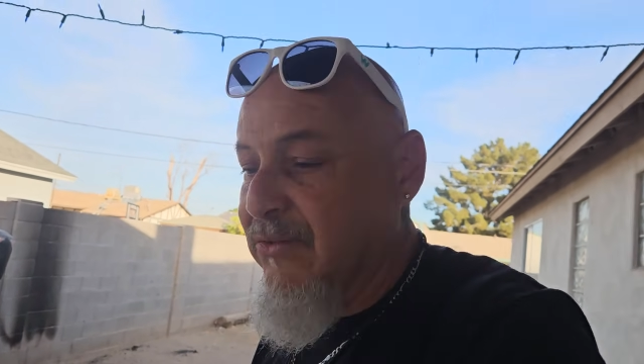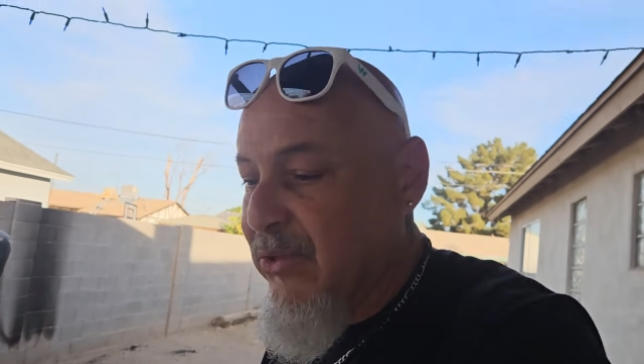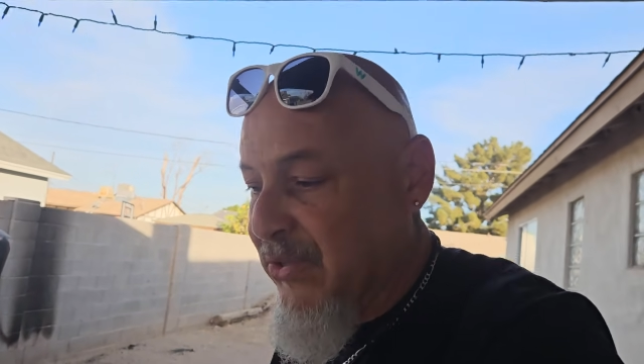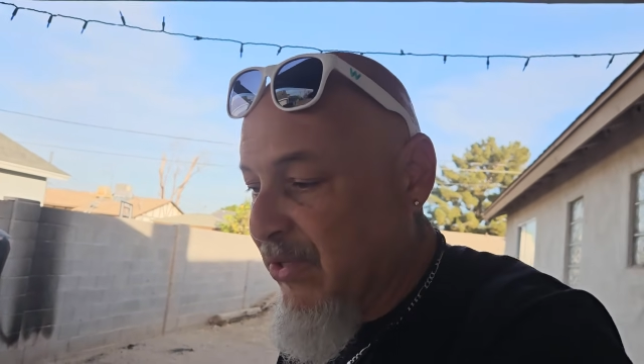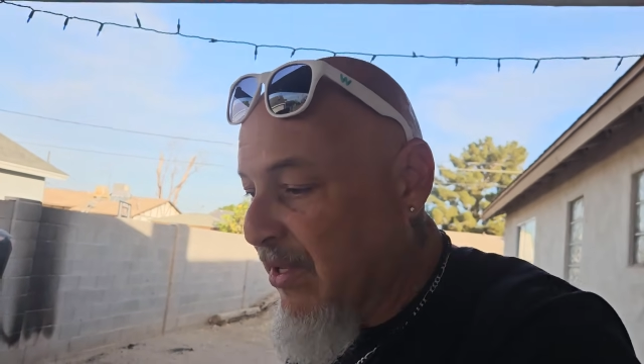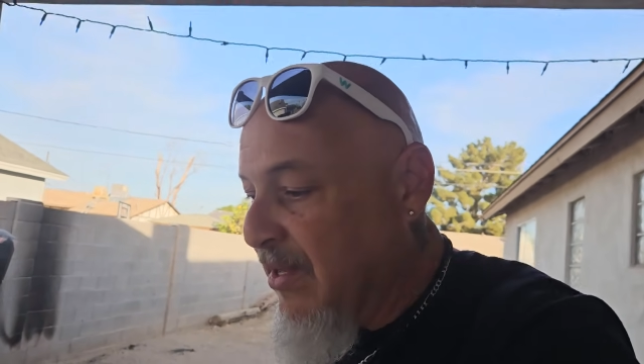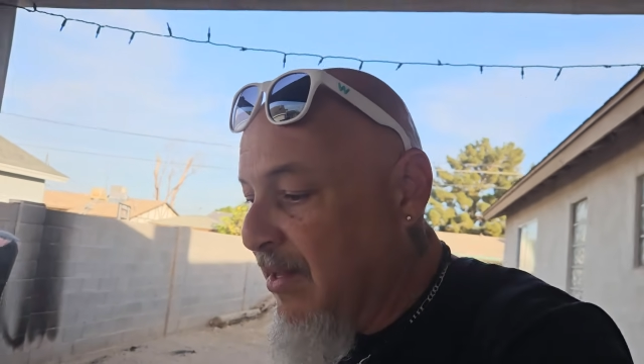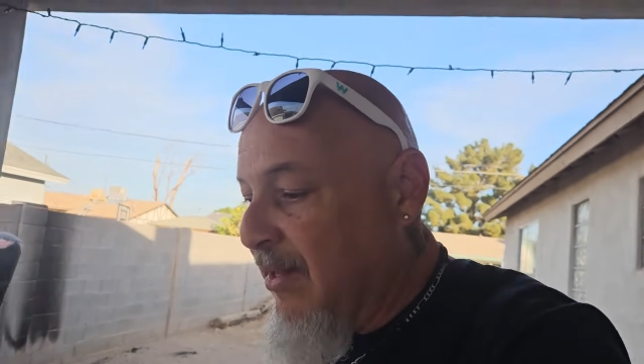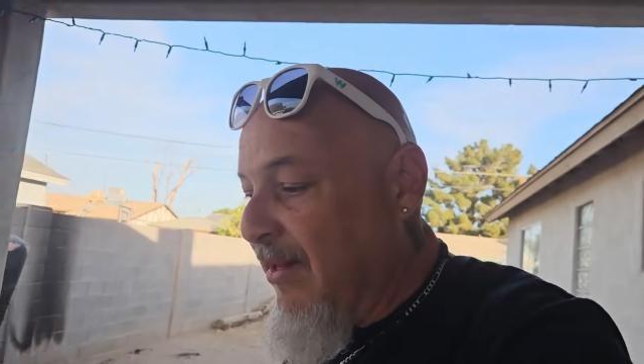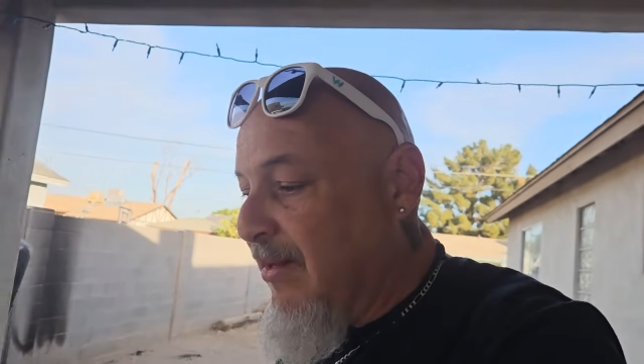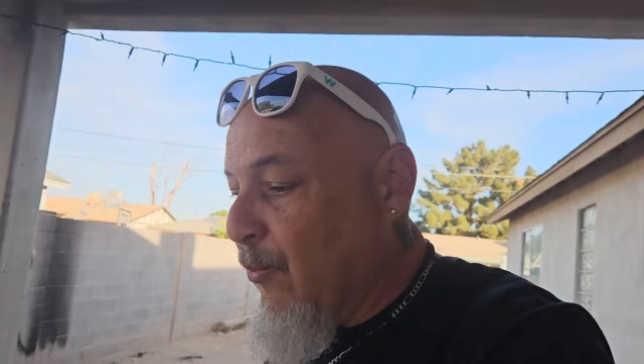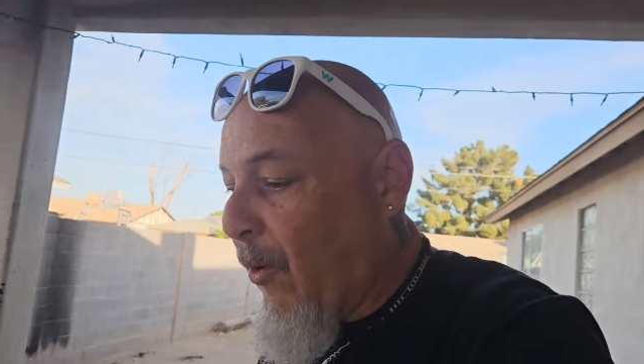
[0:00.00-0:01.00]
Just
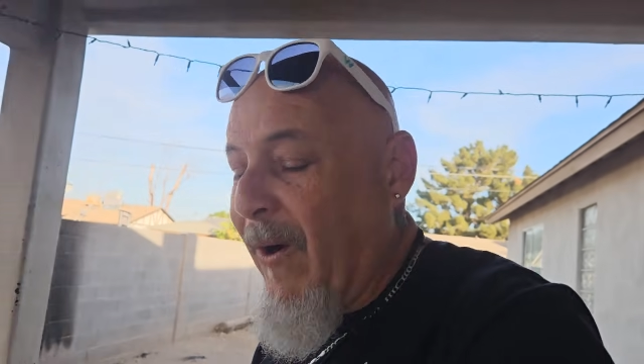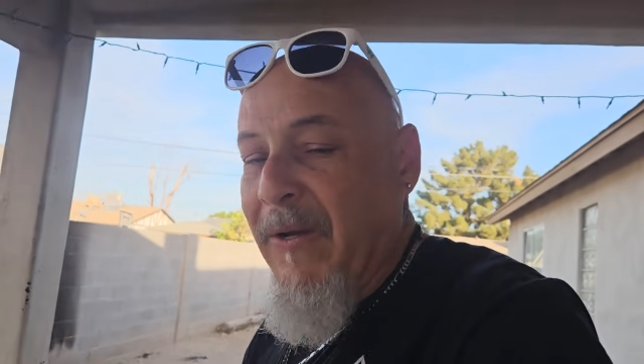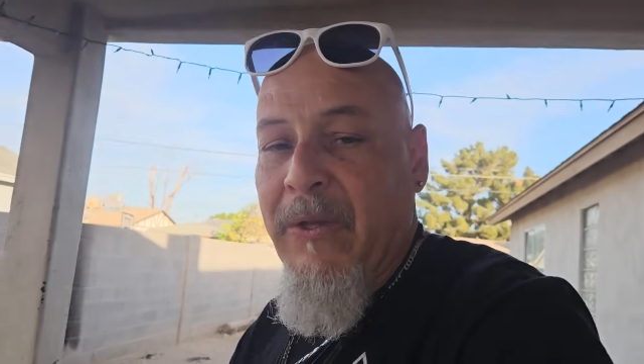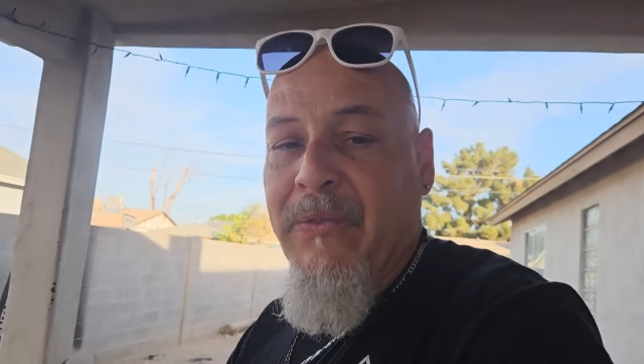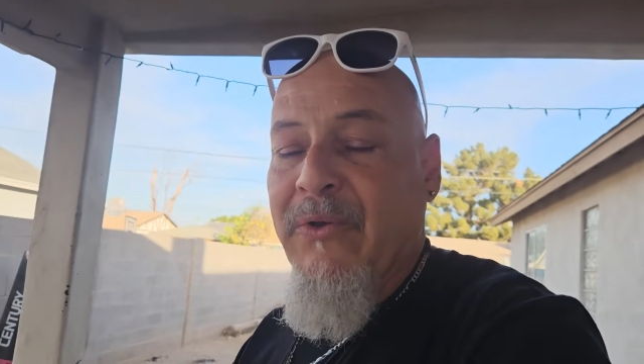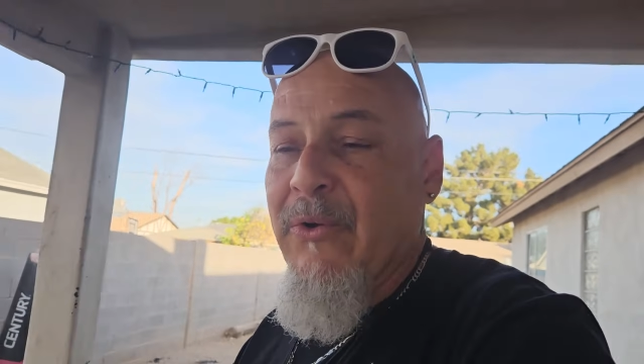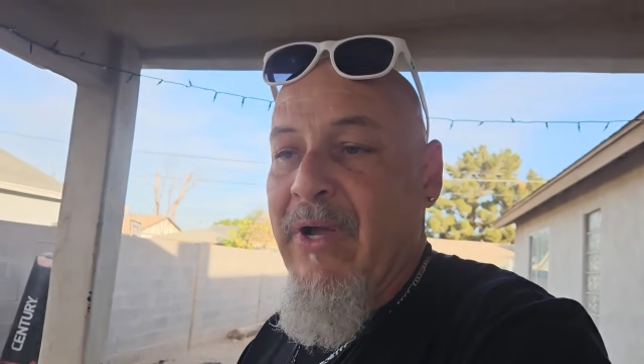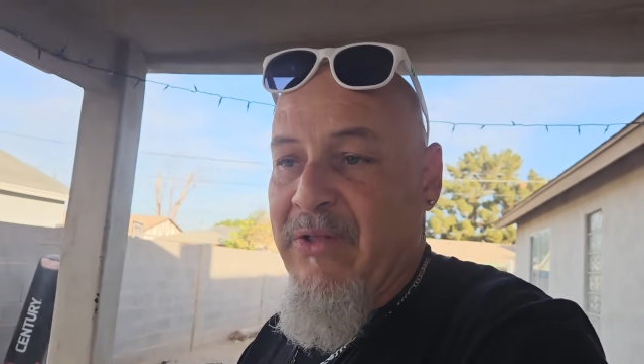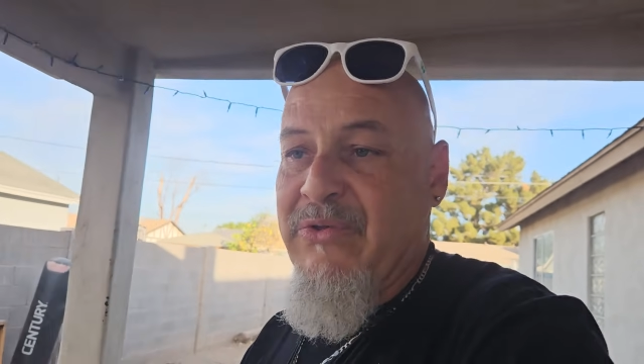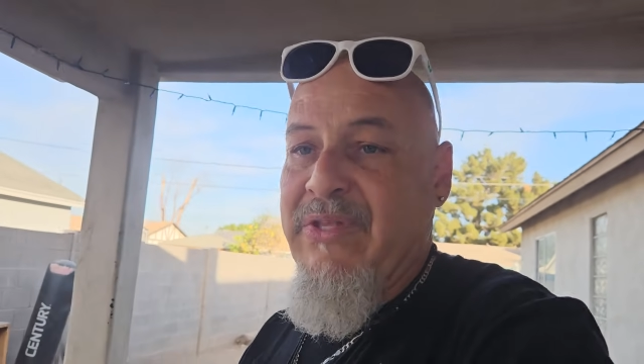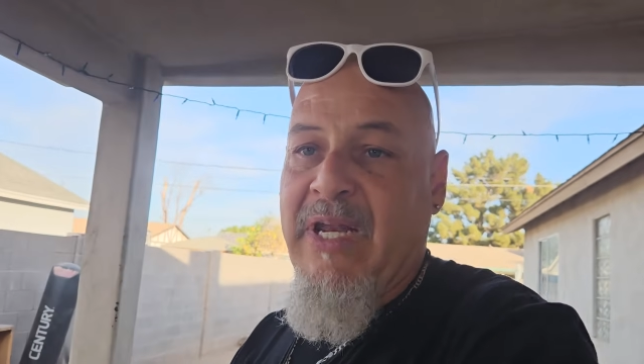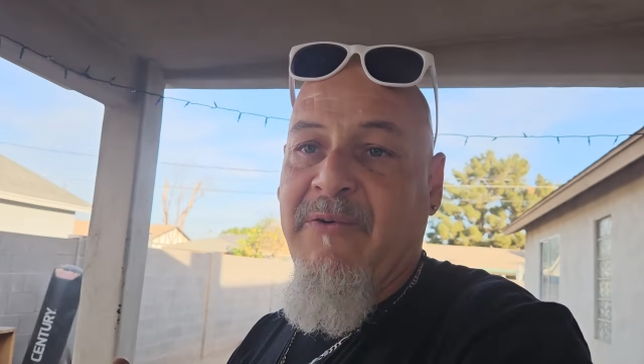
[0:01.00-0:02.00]
walk you through it
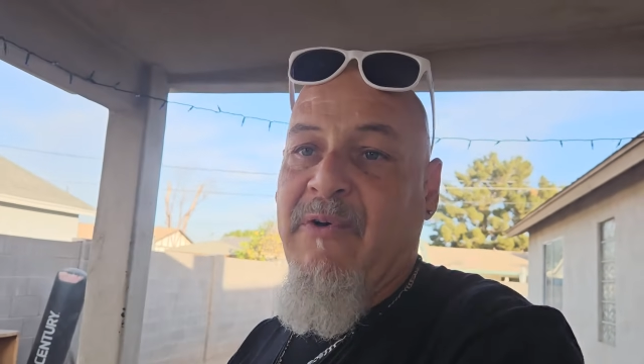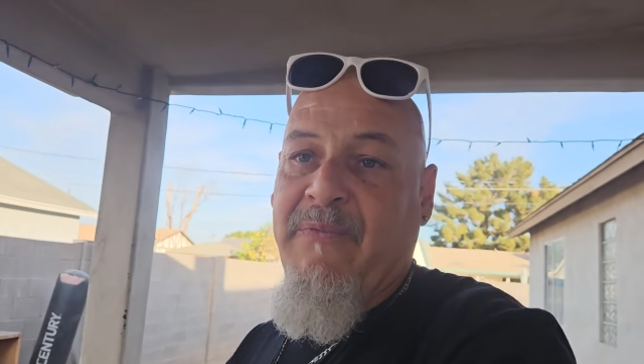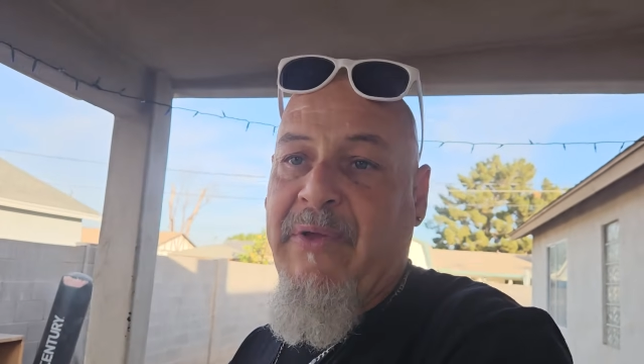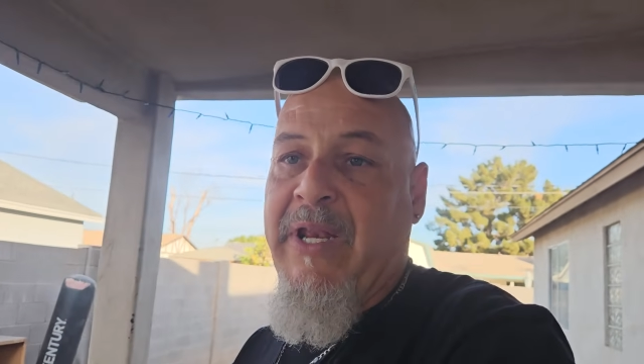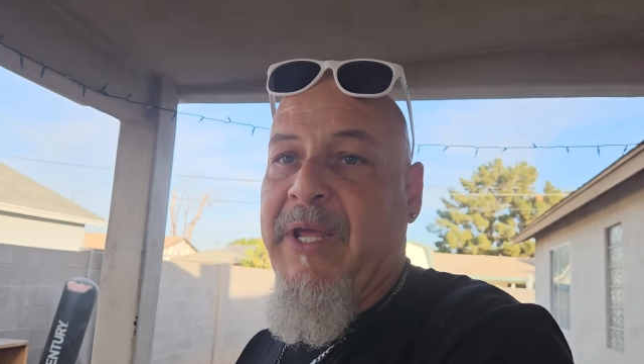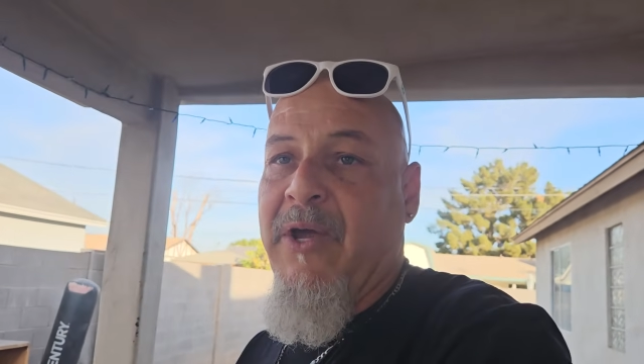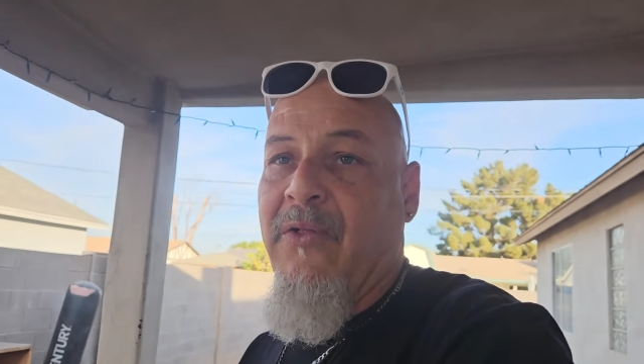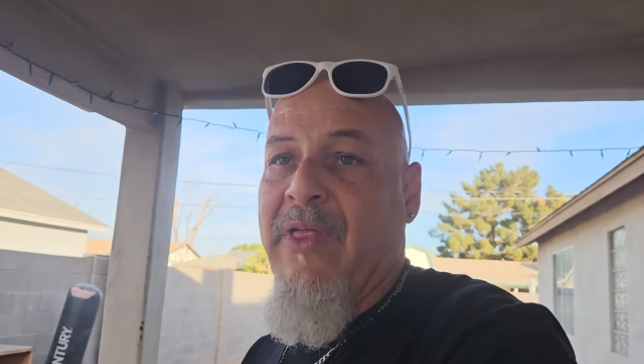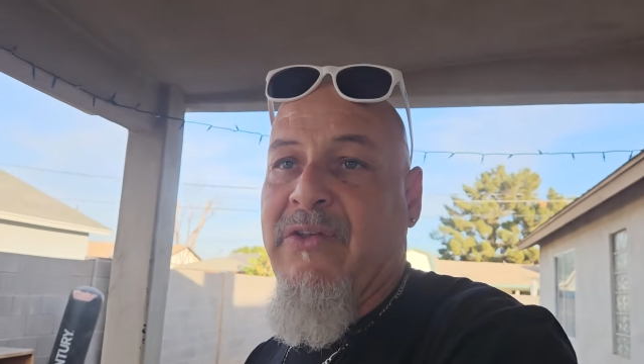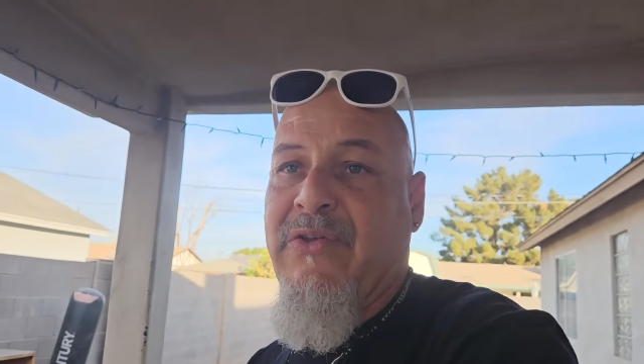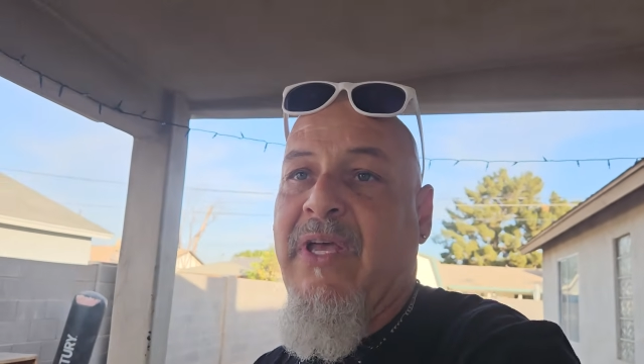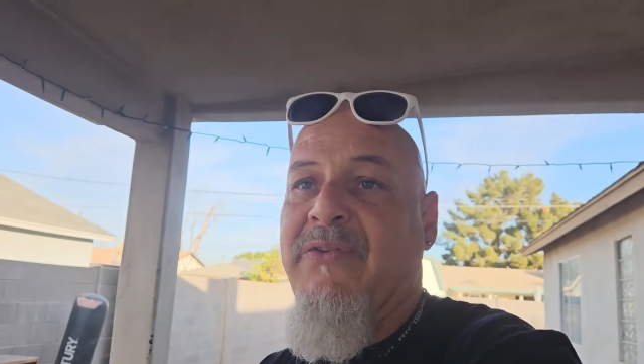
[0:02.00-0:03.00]
instead of a video
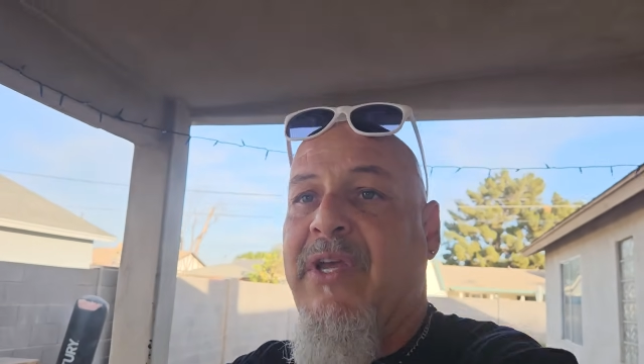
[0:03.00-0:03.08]
that says,